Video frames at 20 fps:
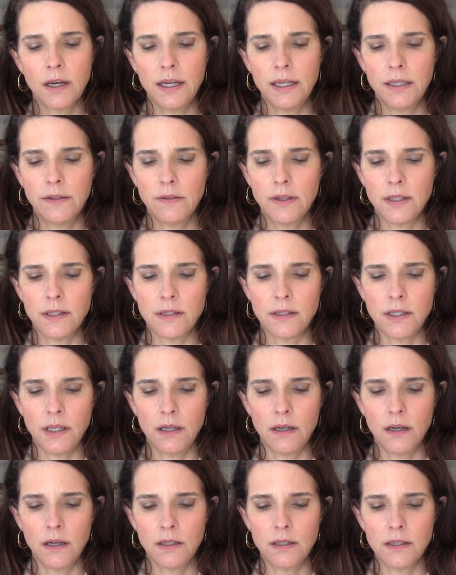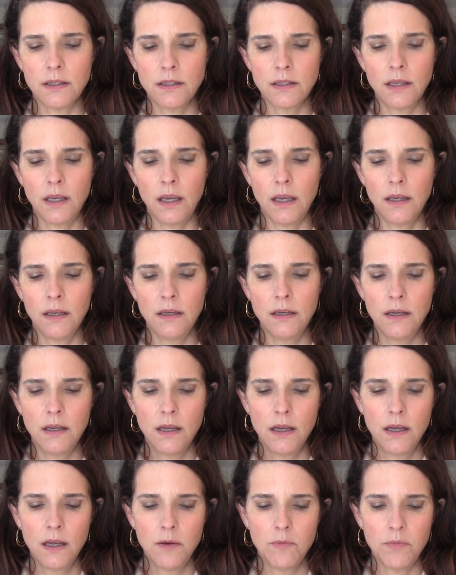It kind of can sit on the skin,
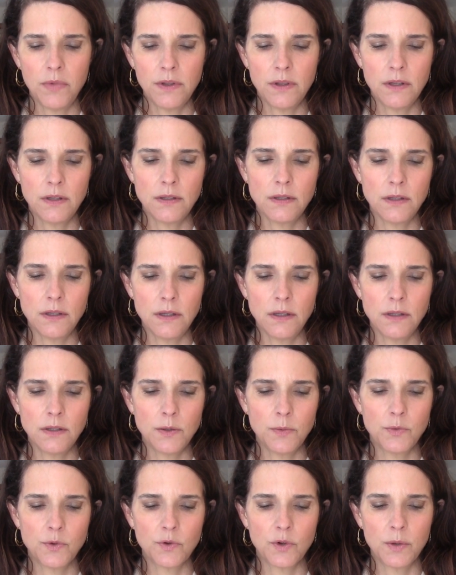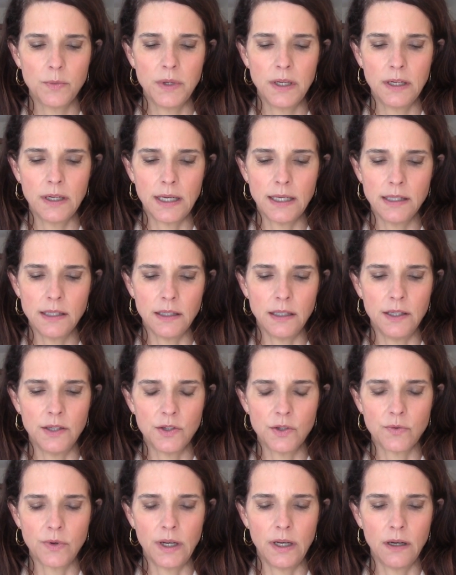but this is absorbing nicely
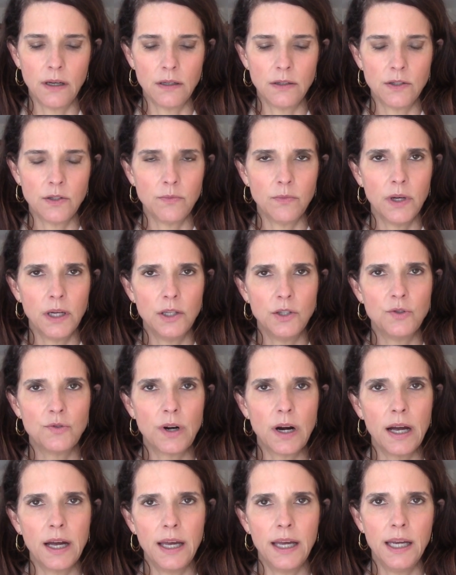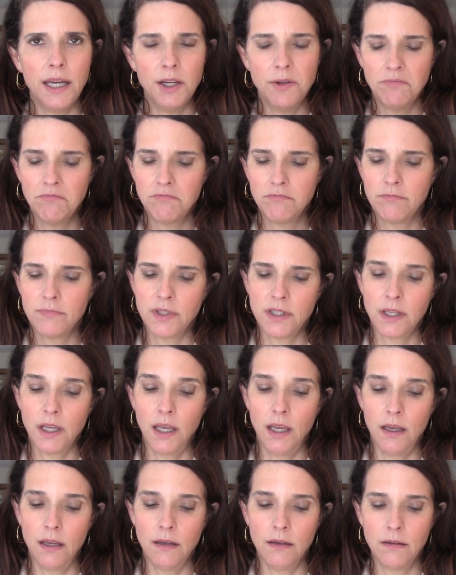just right onto my dry
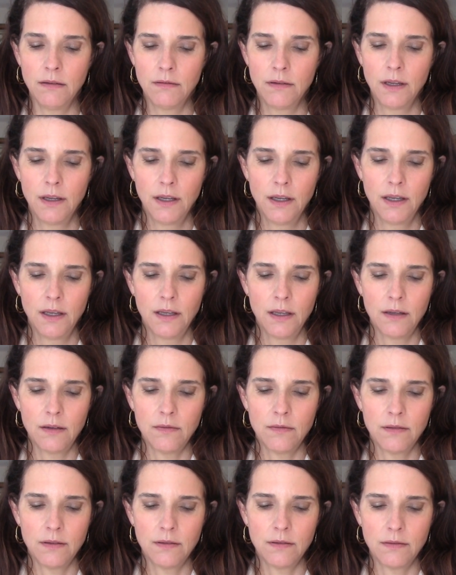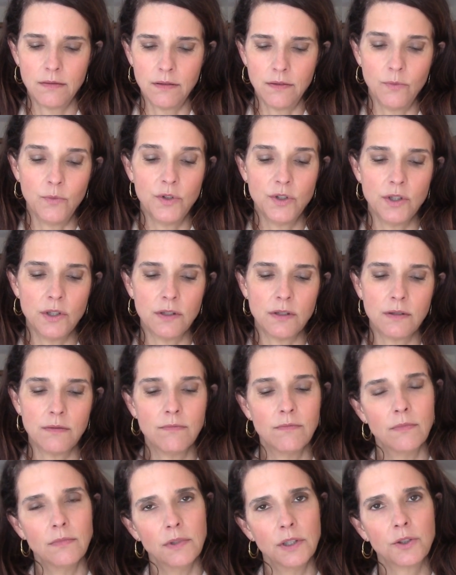skin, which is
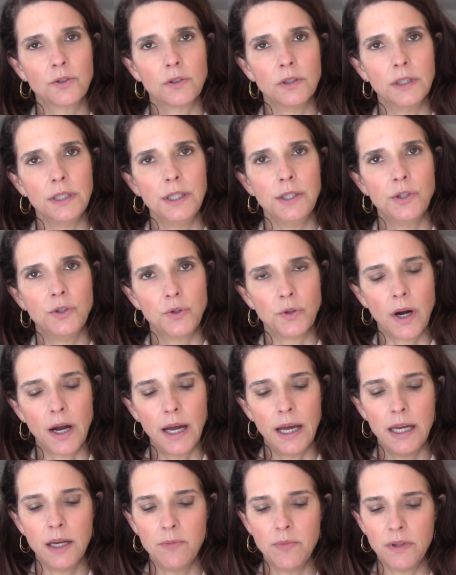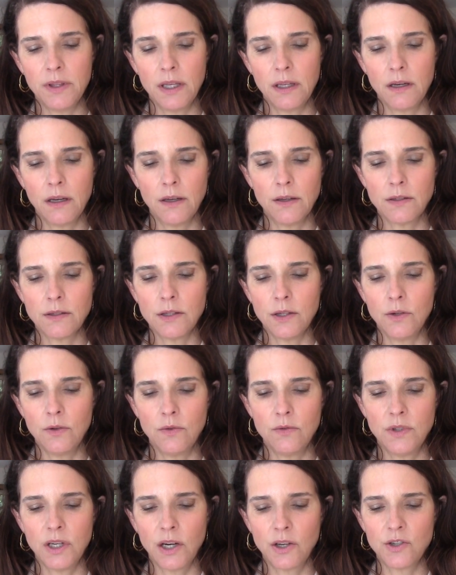literally dry, but then
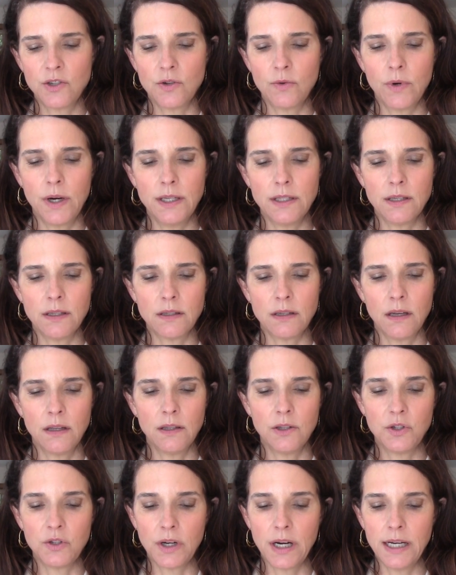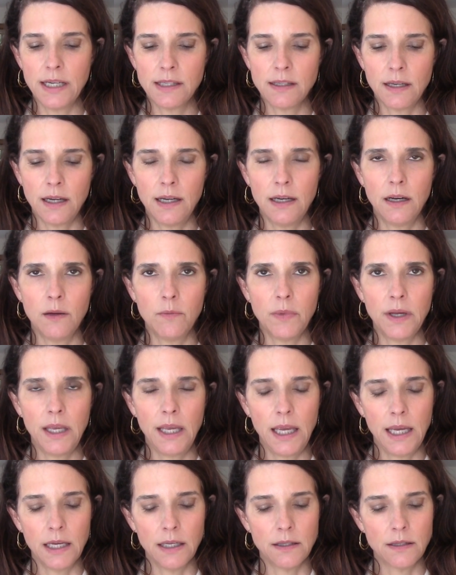also texture-wise, it's on the dry side on my
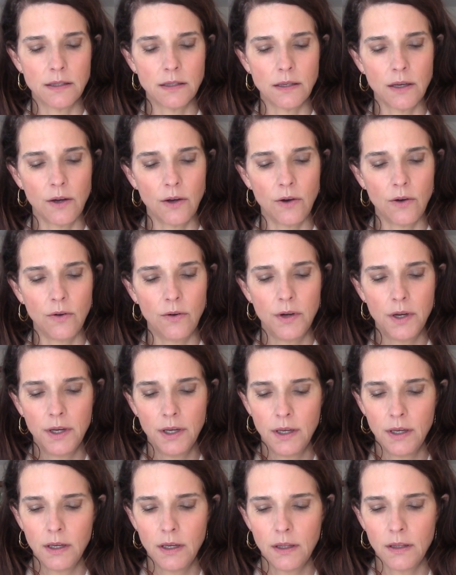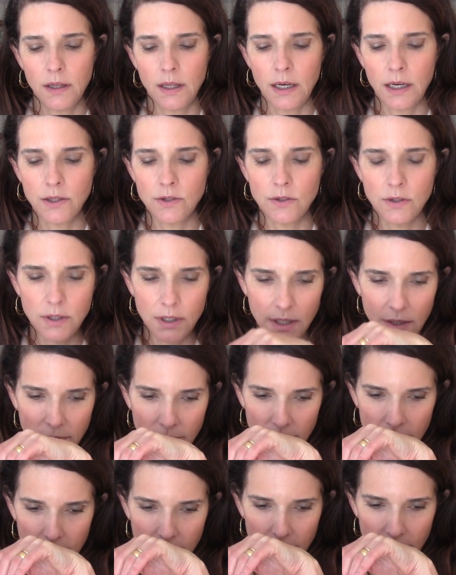hand. So it
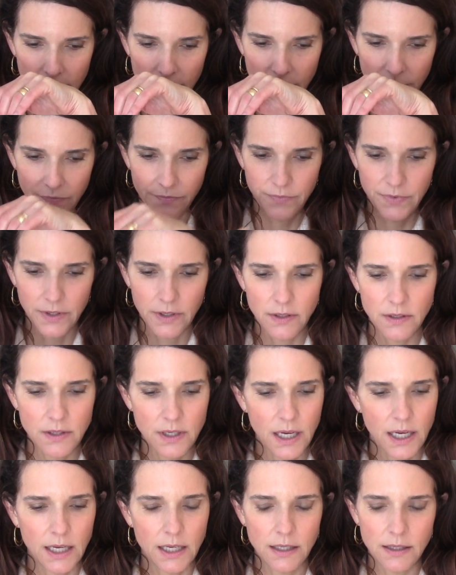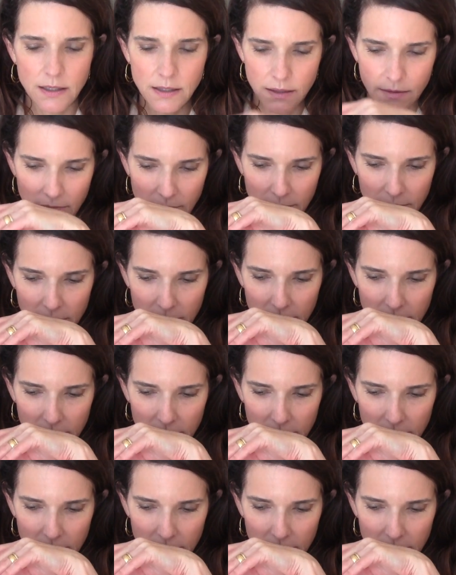actually feels nice,